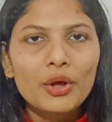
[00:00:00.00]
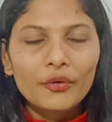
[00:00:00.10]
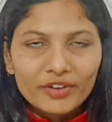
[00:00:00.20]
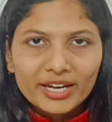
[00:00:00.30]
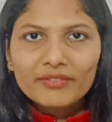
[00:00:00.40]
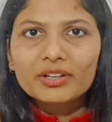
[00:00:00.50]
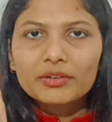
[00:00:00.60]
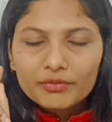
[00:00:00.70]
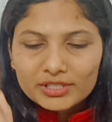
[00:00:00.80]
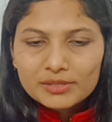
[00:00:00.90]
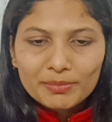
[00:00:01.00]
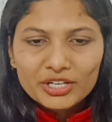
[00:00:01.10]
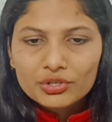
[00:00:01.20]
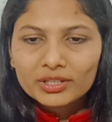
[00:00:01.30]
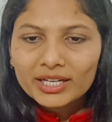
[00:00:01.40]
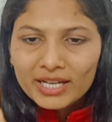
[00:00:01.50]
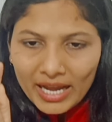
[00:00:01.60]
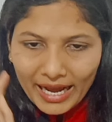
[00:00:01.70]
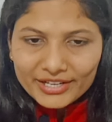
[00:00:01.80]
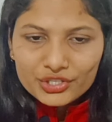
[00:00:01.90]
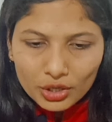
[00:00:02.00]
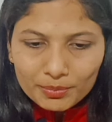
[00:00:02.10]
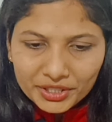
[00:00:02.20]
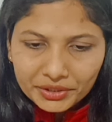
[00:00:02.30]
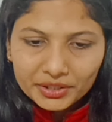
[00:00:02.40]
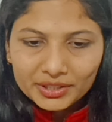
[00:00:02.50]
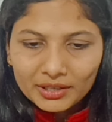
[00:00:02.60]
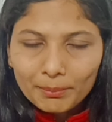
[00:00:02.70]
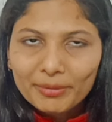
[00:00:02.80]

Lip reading: Whenever, just make sure that I stopped here now,